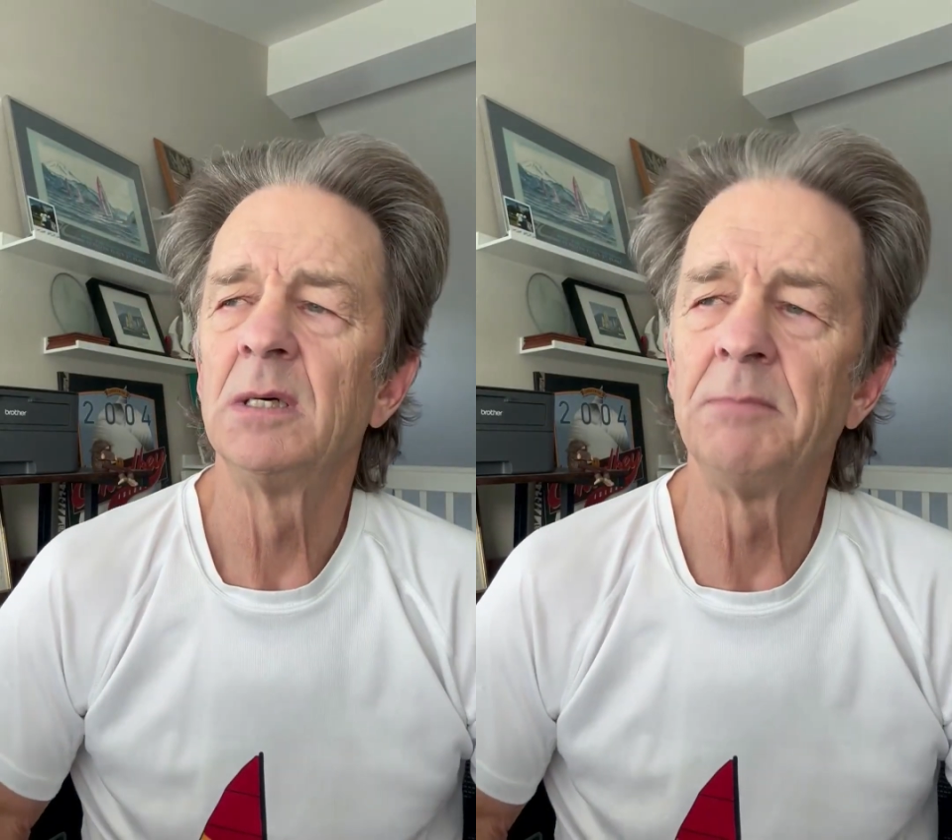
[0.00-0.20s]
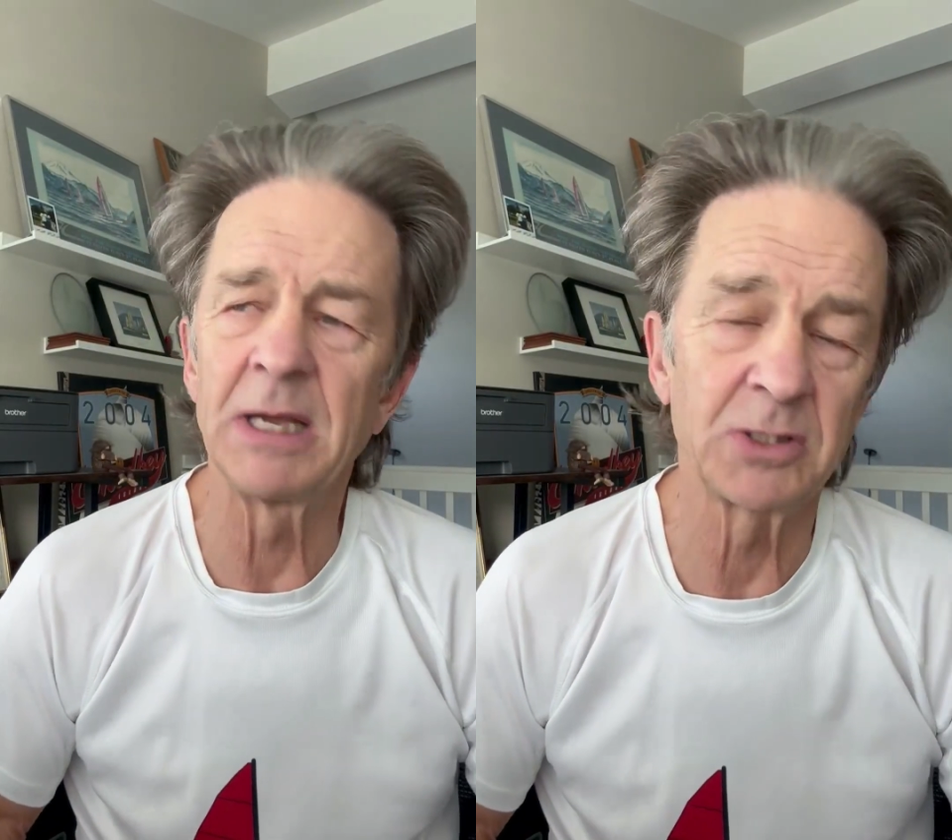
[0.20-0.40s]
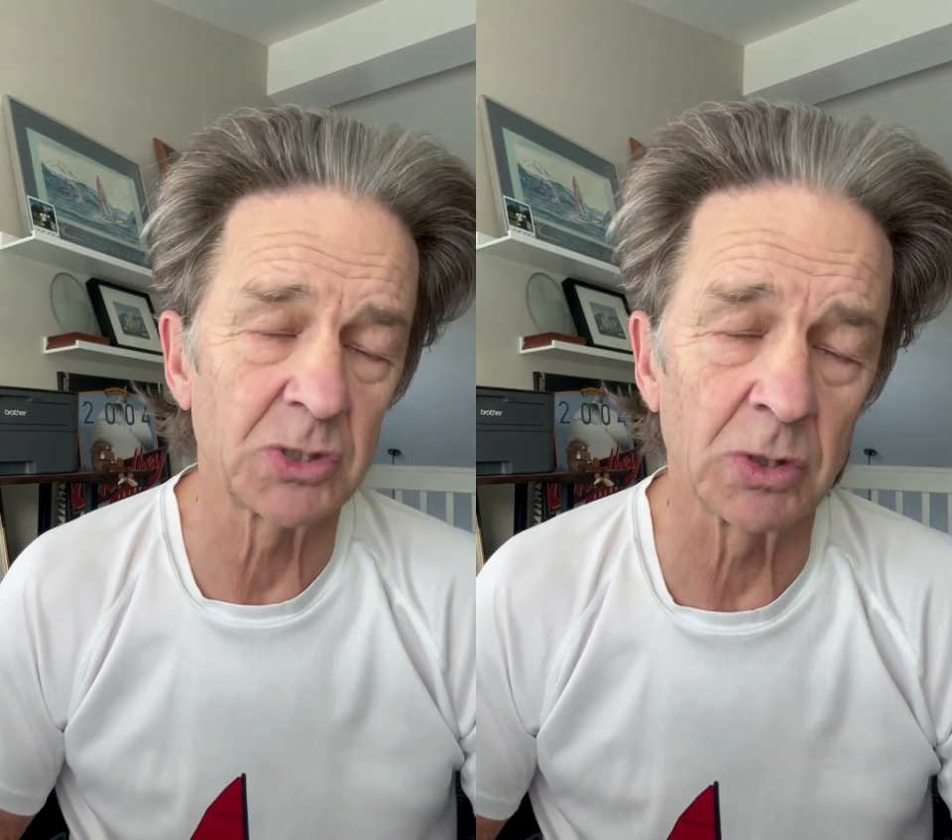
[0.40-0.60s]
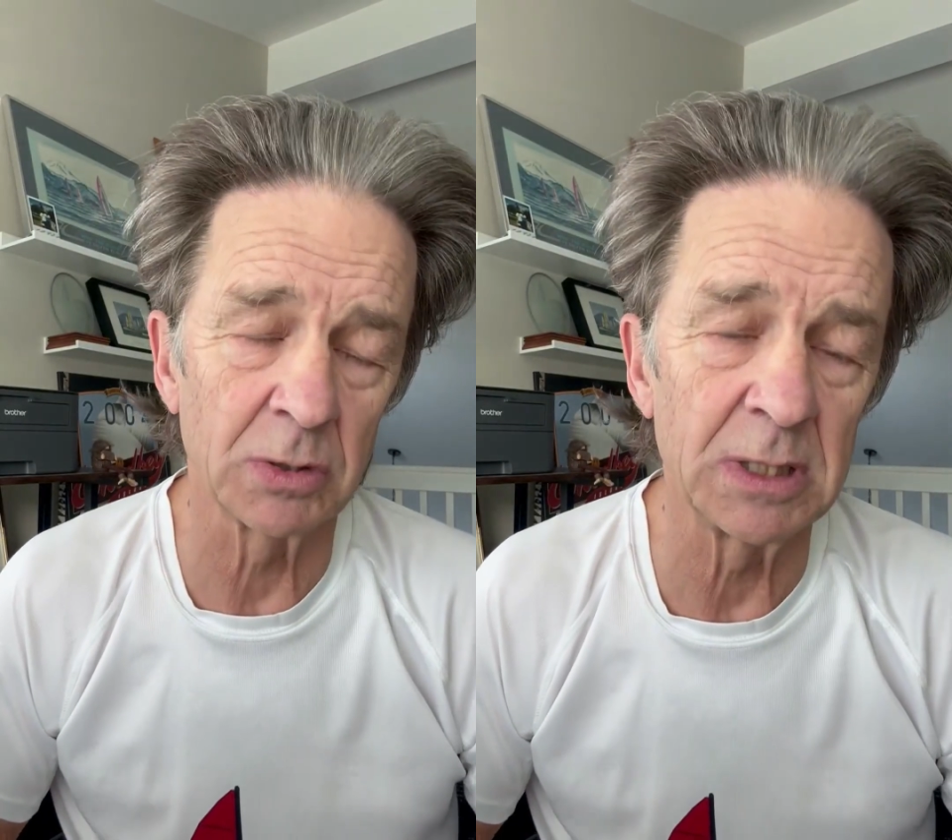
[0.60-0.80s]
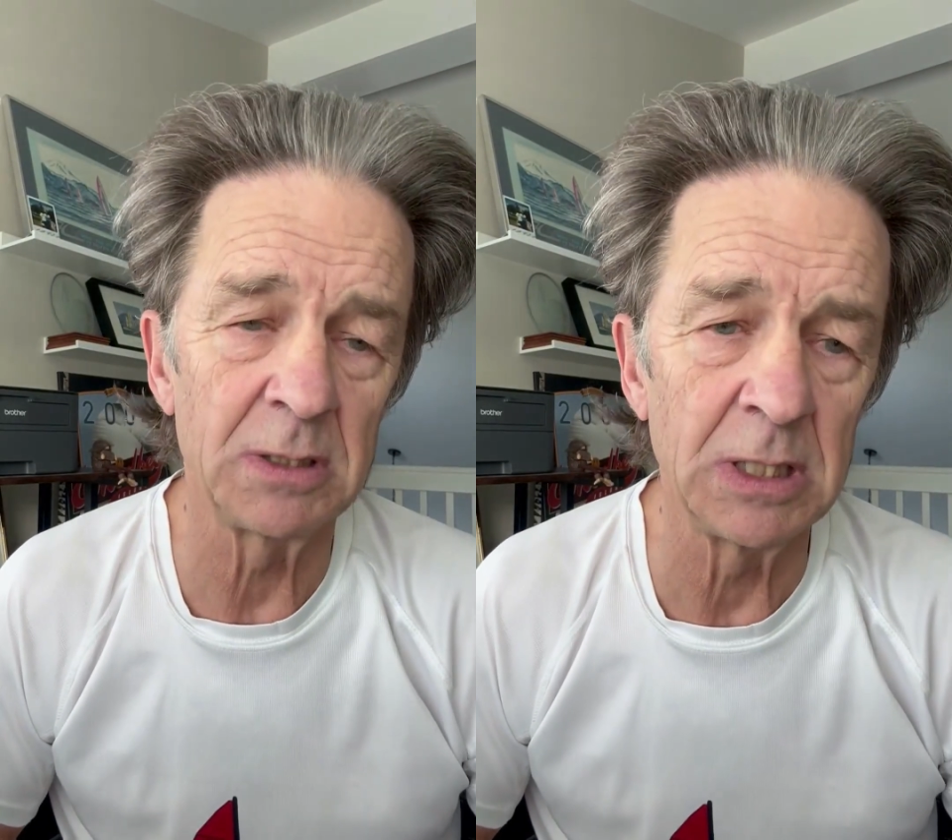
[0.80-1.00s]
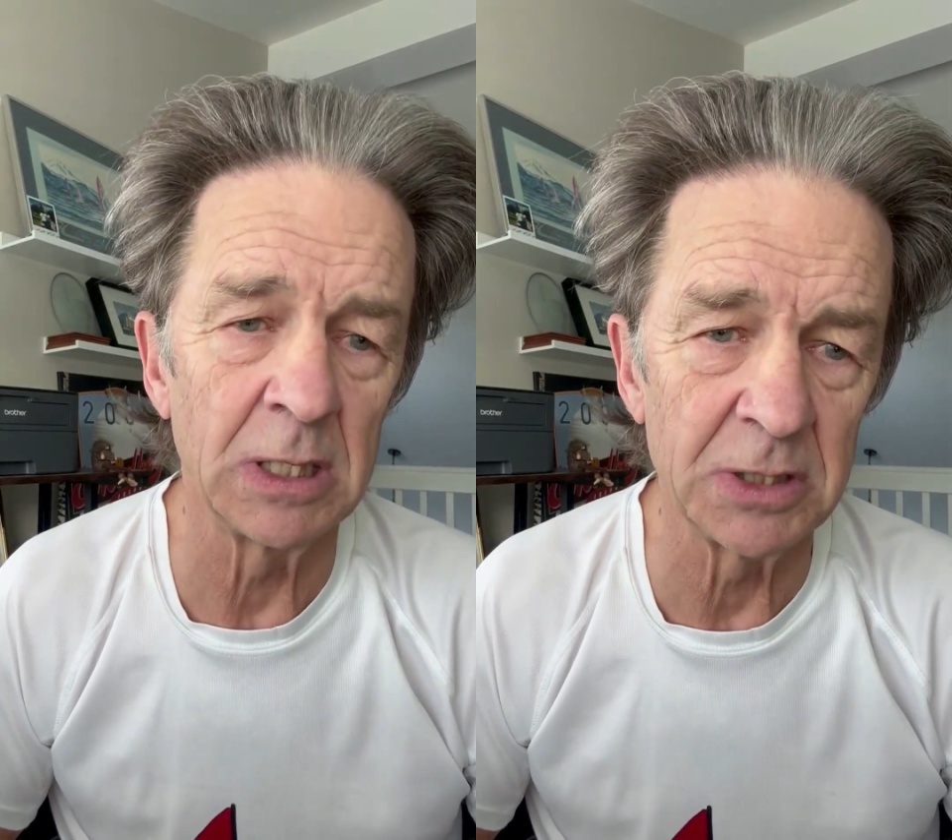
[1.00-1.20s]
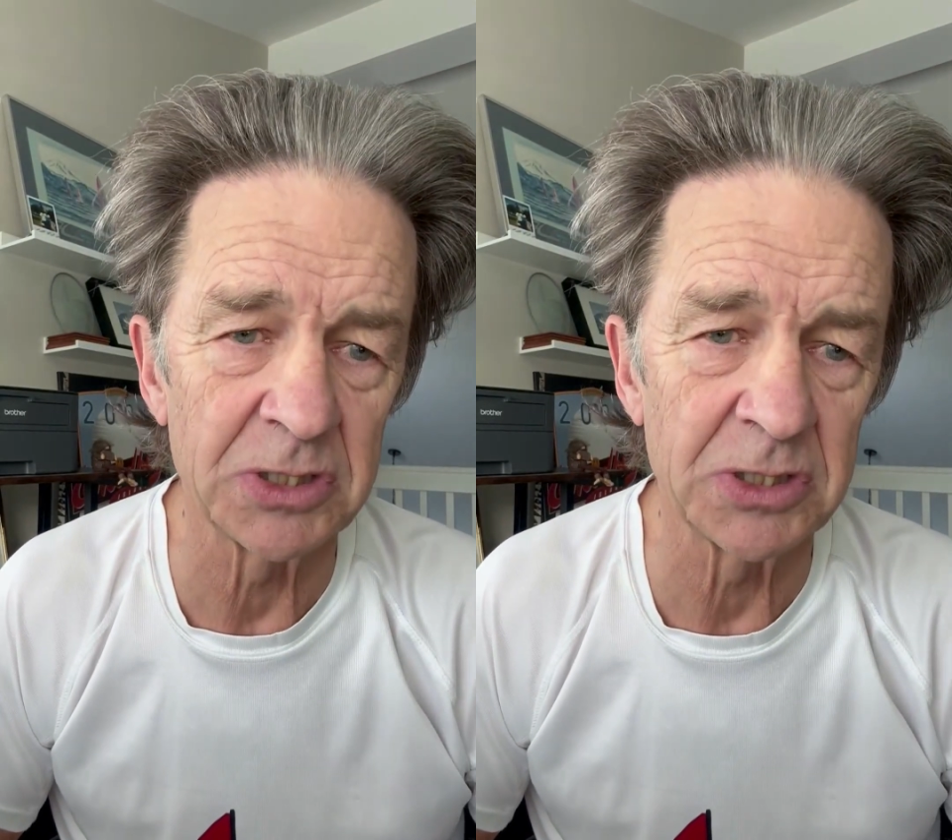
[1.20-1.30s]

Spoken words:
Make sure that you